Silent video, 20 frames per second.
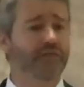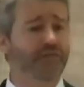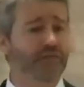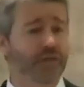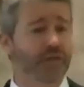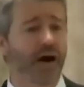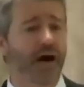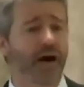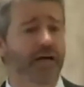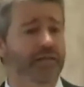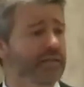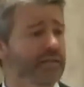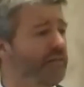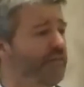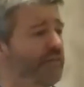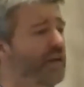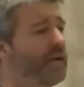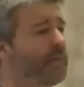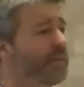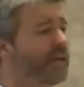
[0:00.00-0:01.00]
of God that
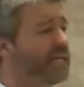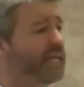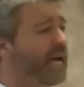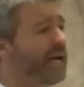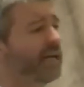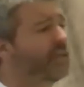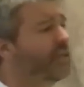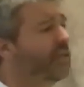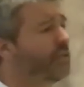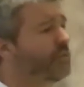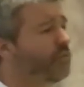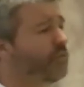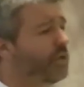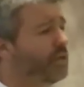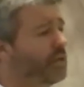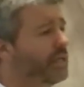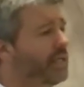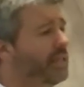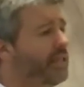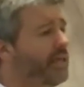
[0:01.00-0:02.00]
if He began a good
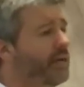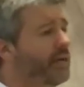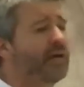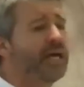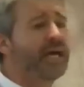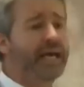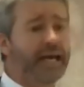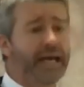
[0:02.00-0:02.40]
work in them,